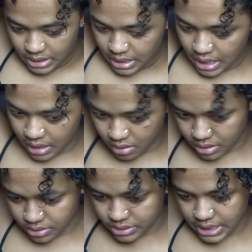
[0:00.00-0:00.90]
I don't
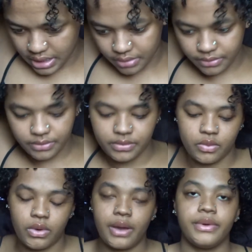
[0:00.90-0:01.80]
understand
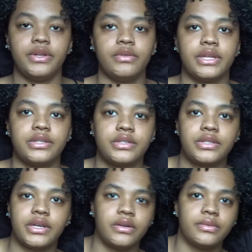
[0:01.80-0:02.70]
why we do this
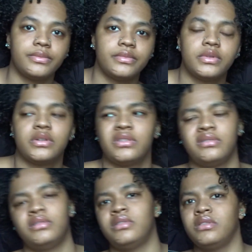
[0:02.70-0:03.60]
still.
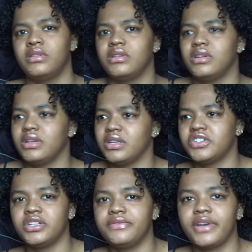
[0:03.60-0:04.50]
It
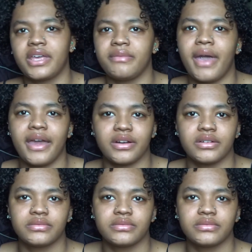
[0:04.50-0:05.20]
shouldn't fucking matter.